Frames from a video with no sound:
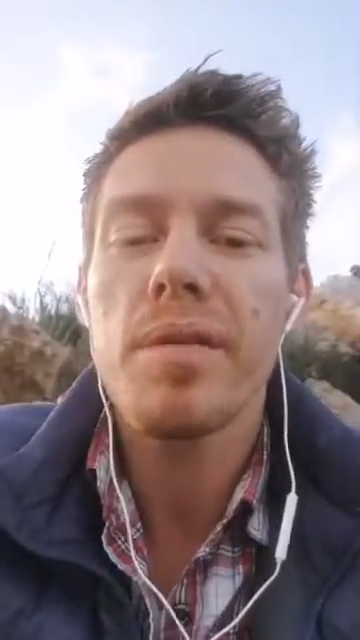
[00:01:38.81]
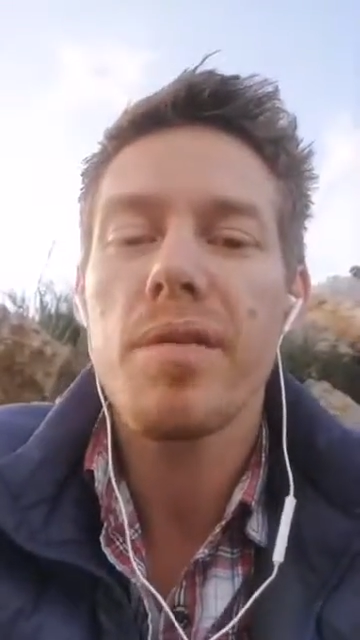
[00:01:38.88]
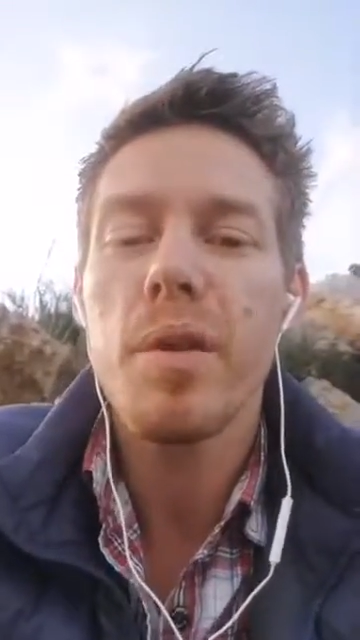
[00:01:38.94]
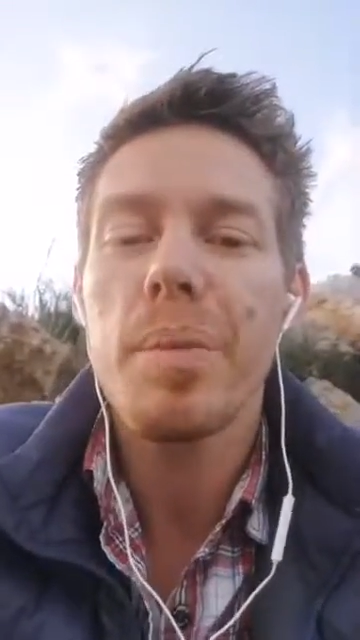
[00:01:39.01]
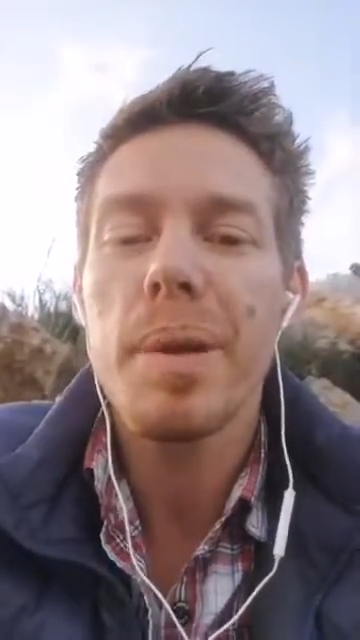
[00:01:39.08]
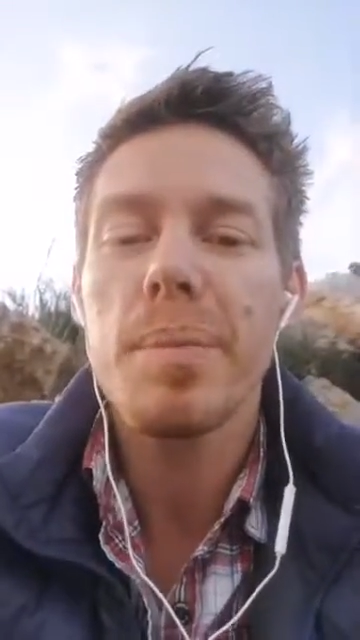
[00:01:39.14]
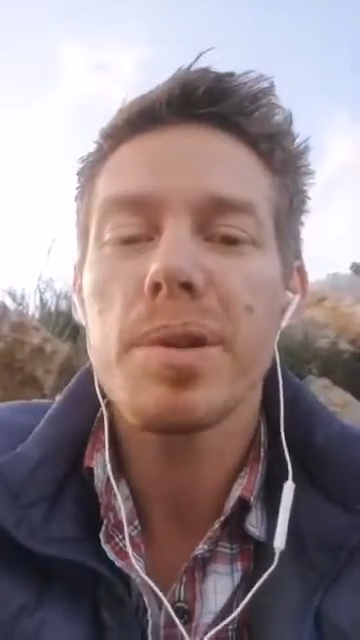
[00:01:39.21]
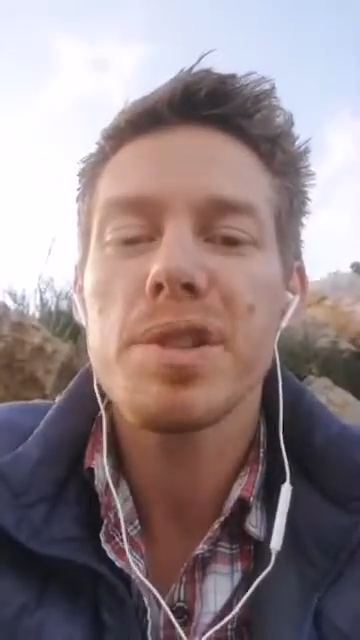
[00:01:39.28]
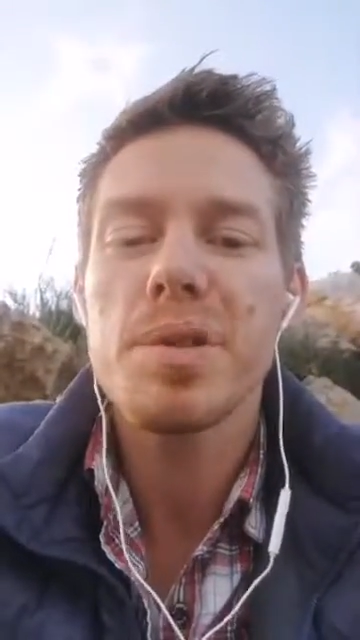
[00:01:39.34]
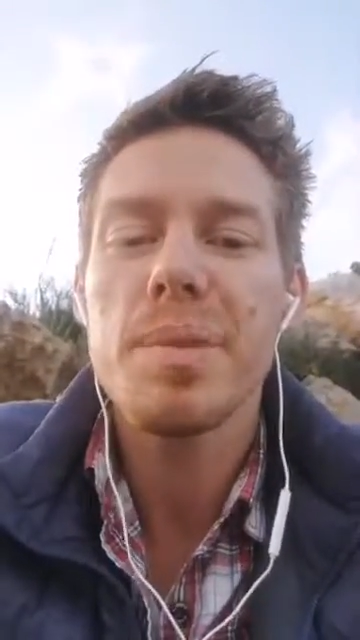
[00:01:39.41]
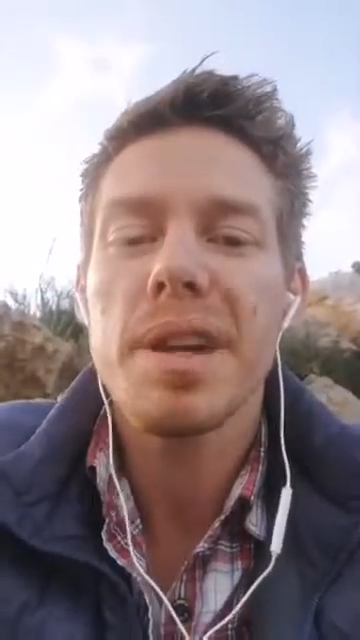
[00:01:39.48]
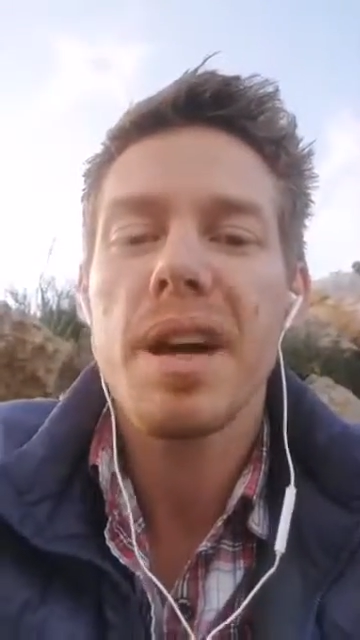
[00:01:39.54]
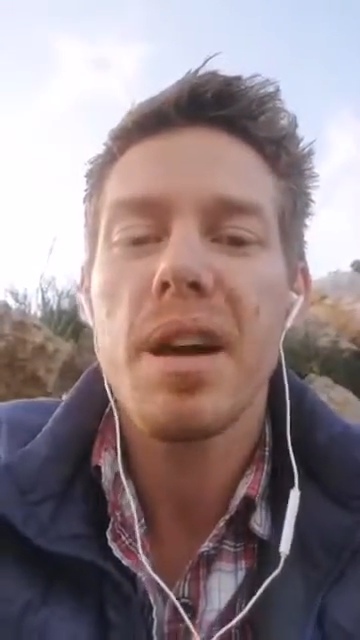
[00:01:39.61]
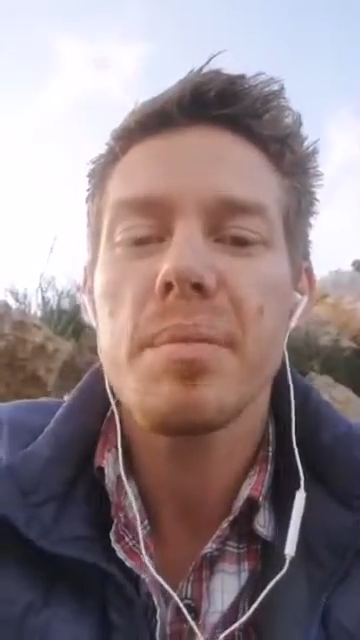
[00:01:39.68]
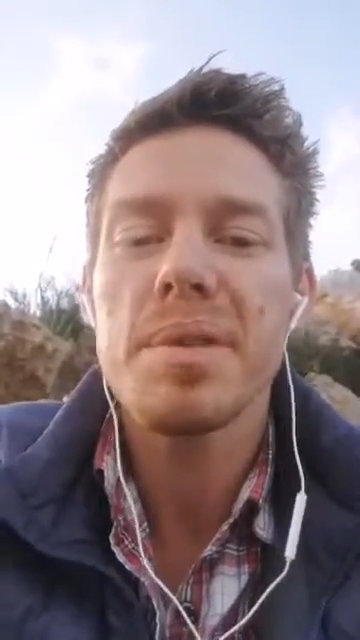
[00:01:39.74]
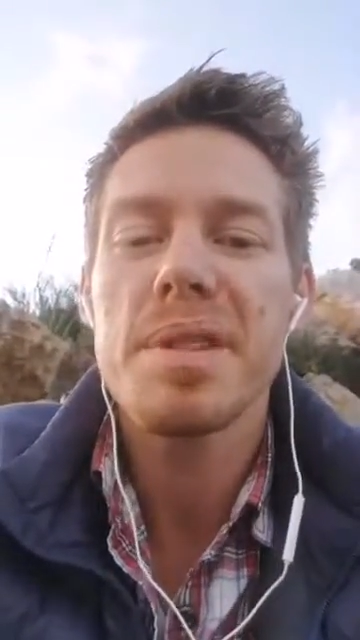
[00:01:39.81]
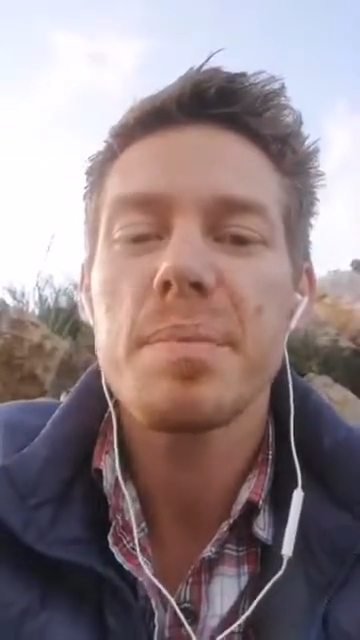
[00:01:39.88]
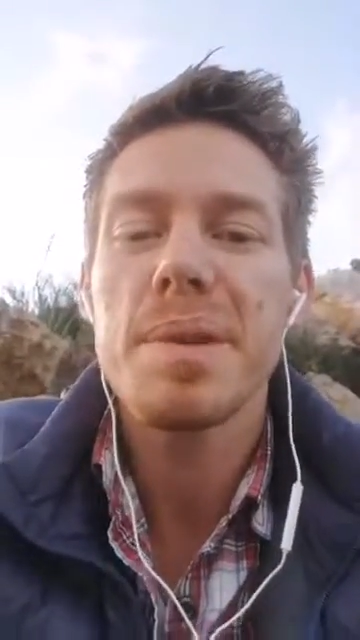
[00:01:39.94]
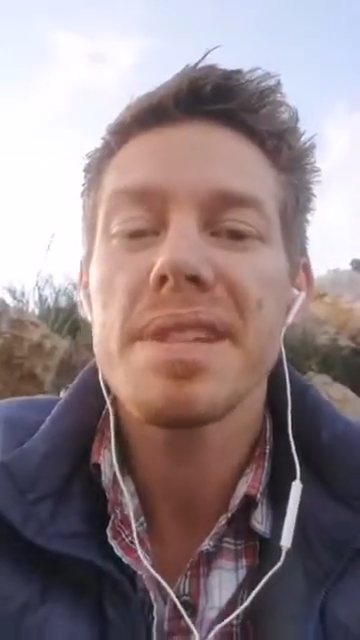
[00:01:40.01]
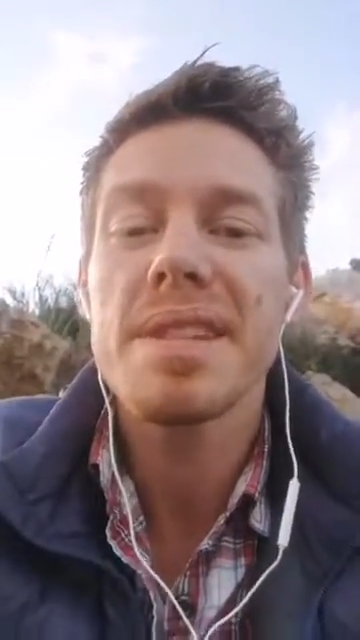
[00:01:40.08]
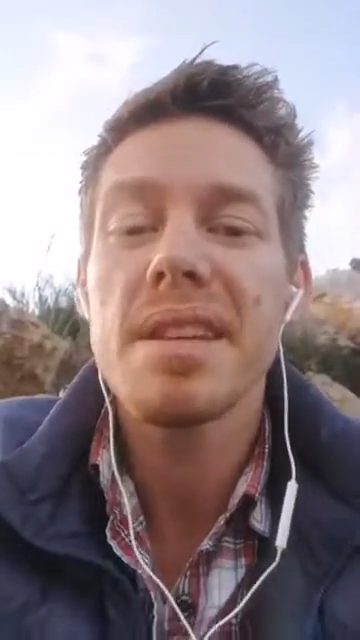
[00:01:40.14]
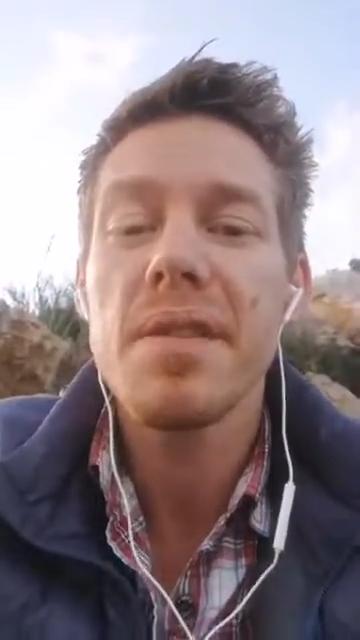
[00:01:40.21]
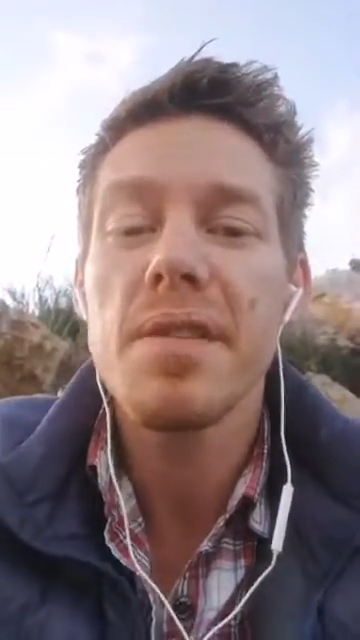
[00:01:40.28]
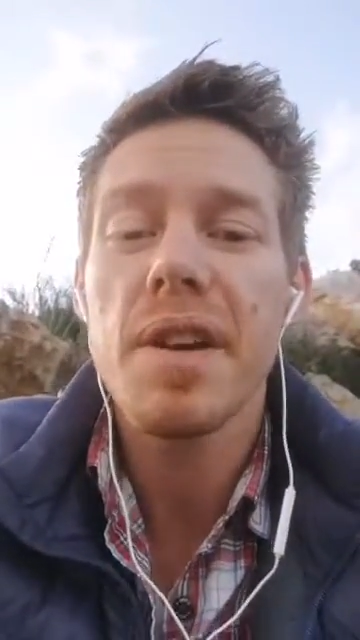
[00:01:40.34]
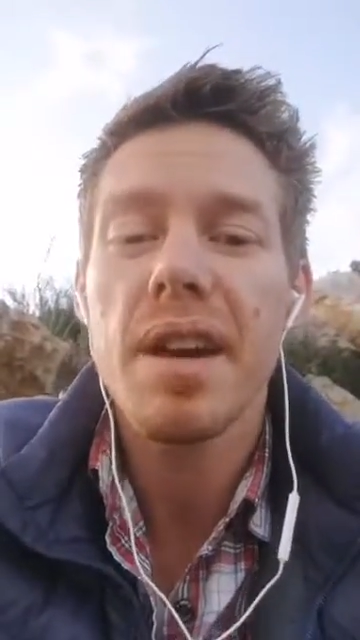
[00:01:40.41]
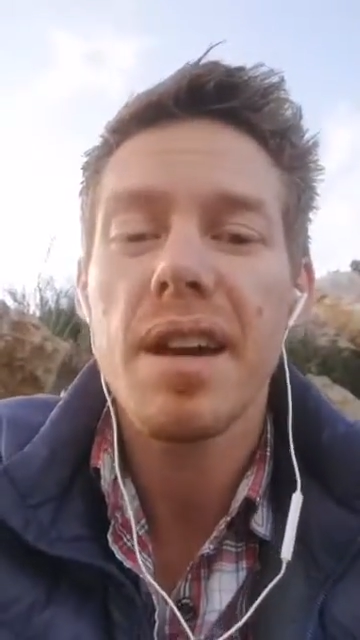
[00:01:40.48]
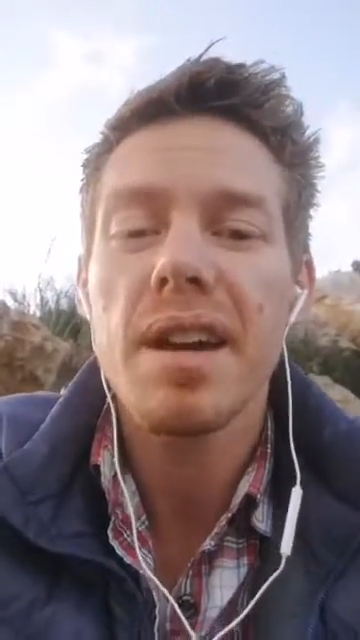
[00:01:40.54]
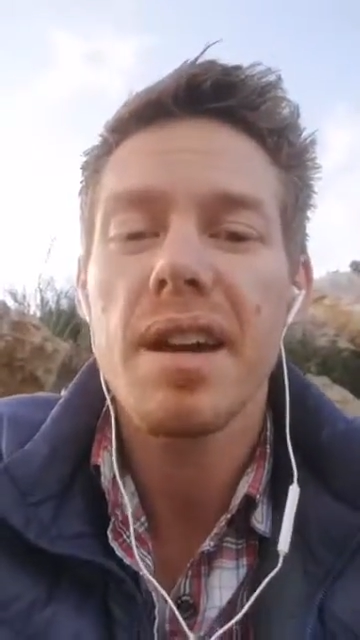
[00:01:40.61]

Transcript: for people to become specific